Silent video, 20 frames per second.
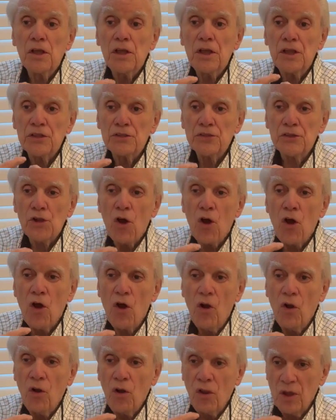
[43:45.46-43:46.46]
it's
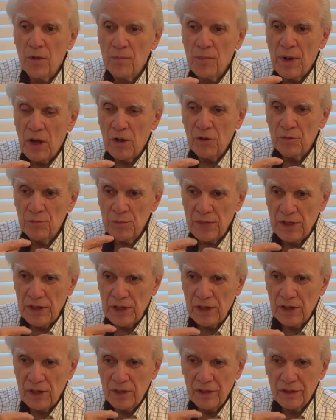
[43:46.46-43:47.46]
all about
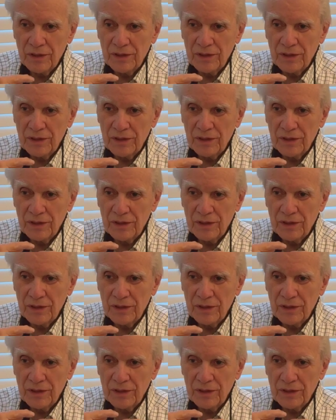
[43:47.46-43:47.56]
me.